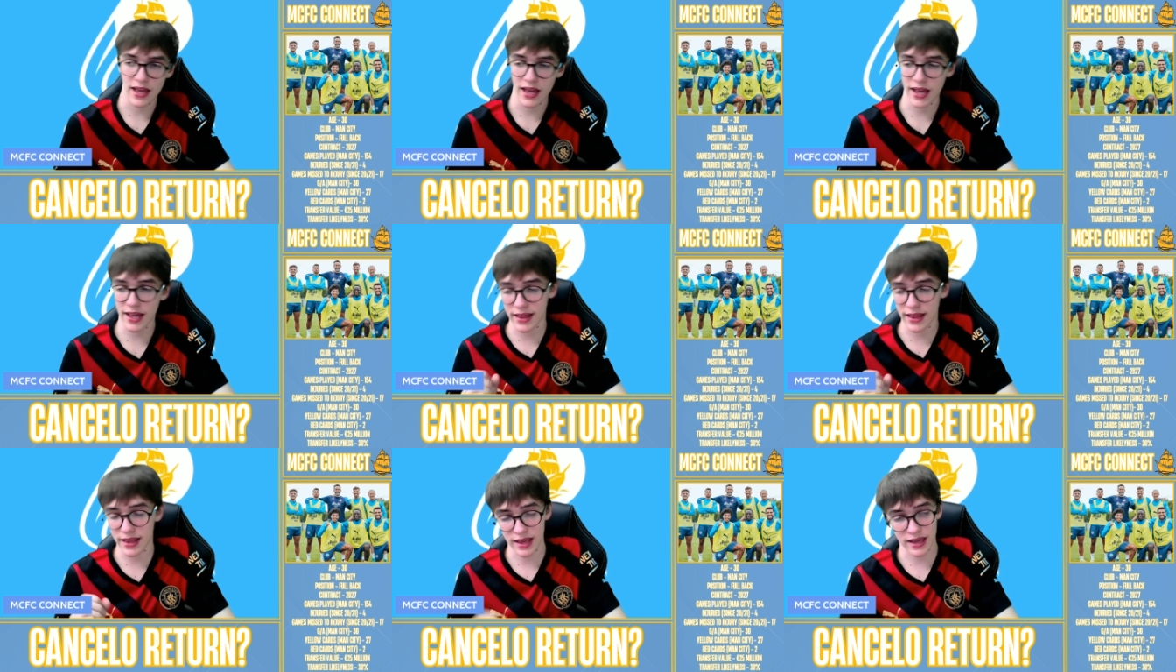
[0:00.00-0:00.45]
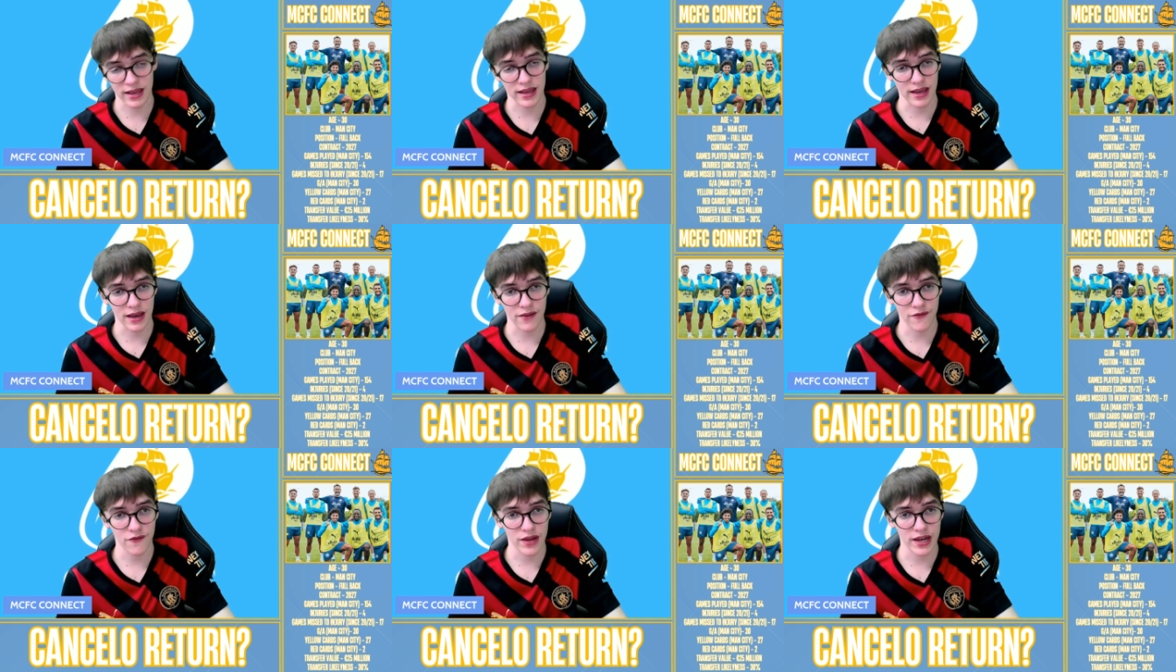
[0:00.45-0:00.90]
and they can
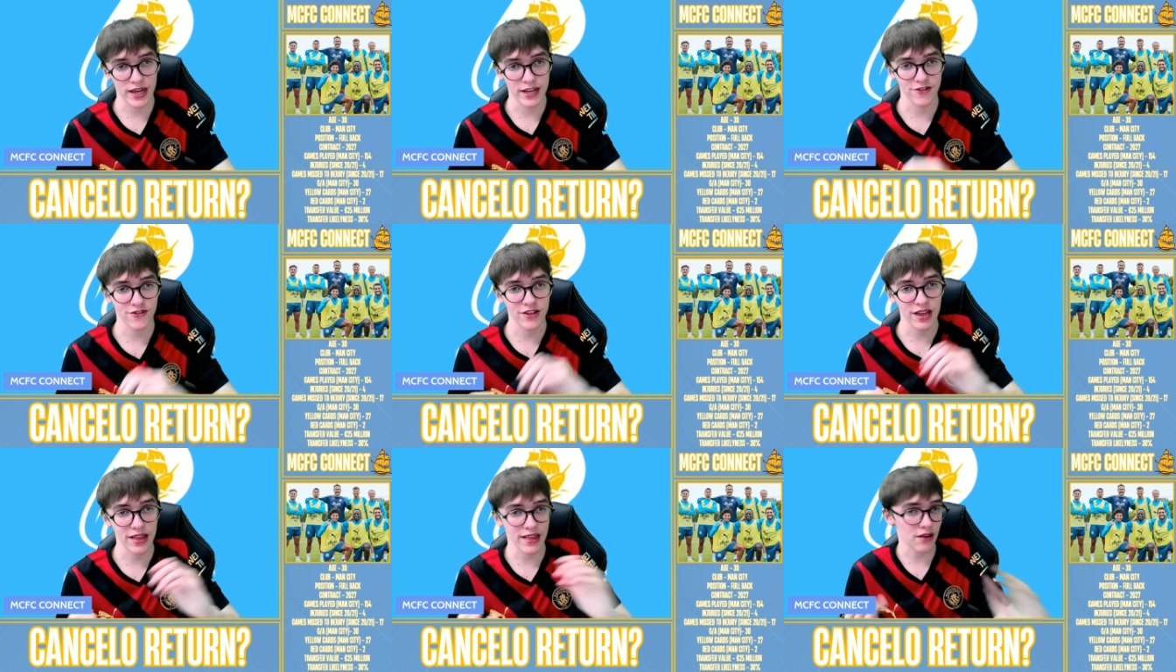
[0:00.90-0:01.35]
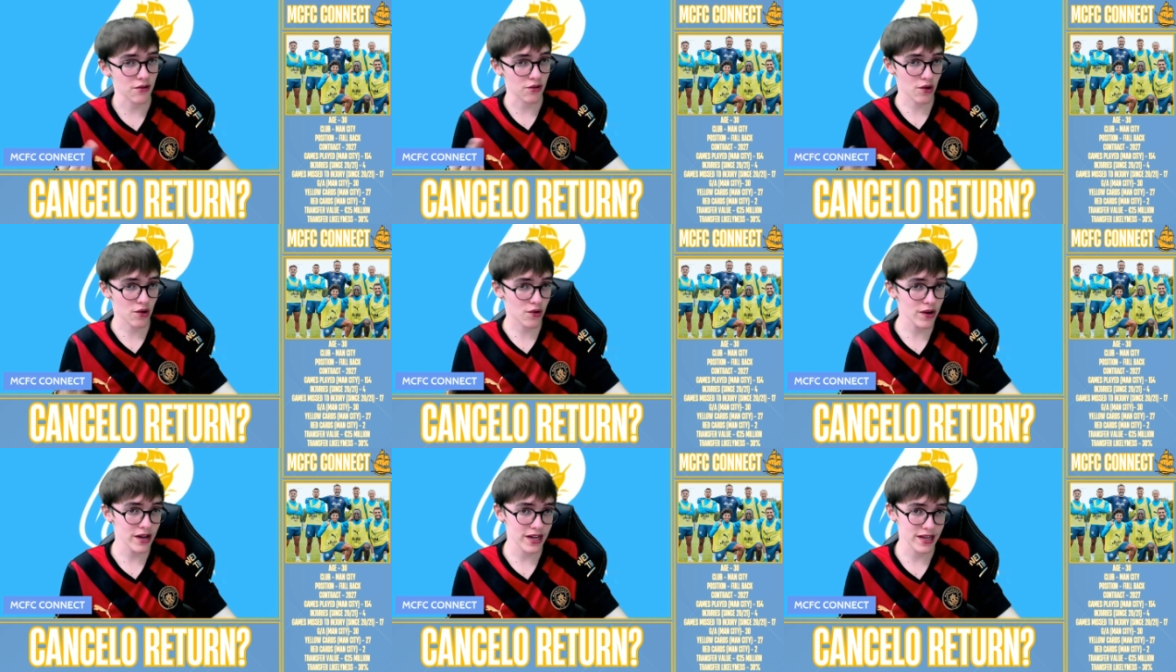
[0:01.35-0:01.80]
get finished. That's how
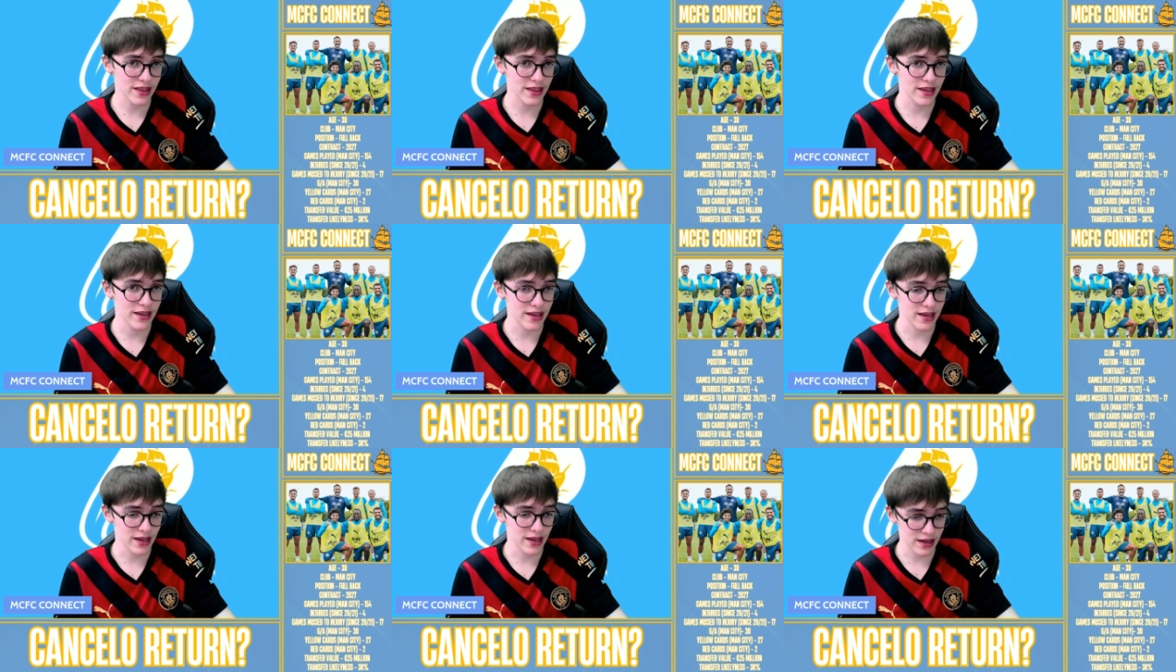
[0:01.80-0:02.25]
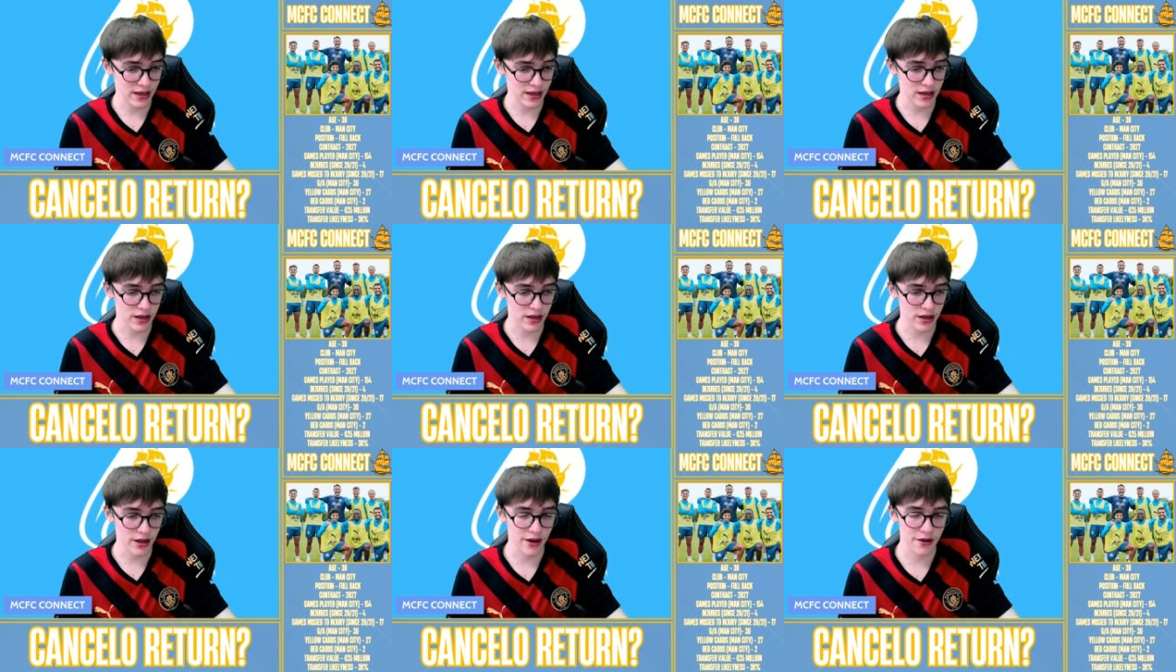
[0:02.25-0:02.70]
quickly it
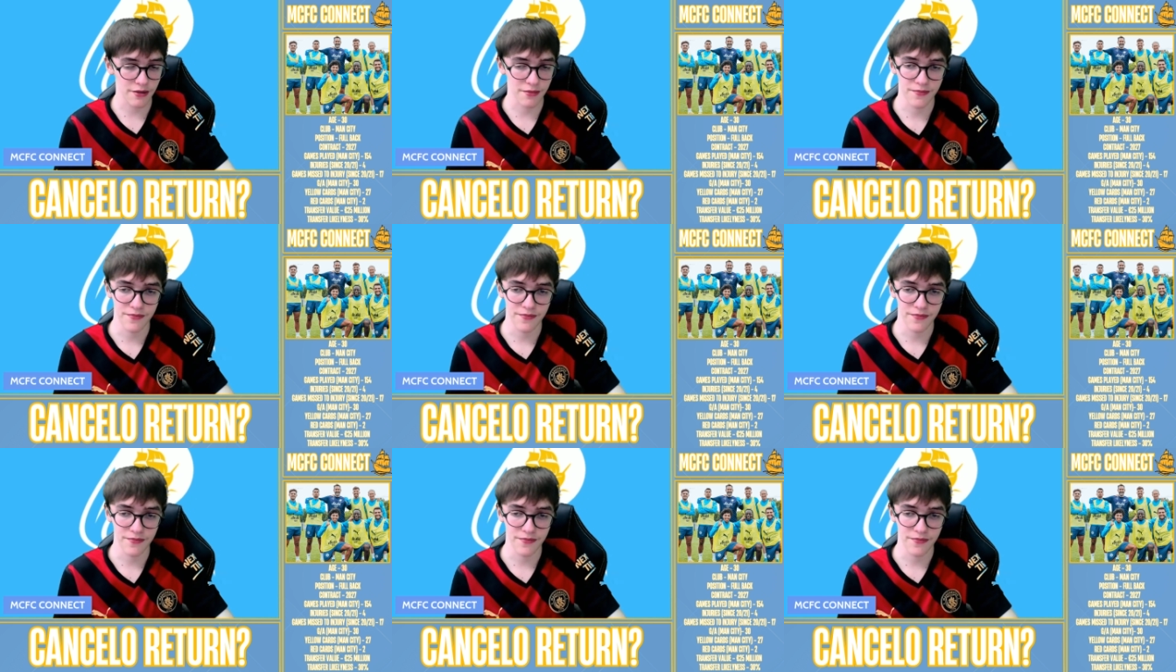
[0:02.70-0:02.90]
can go,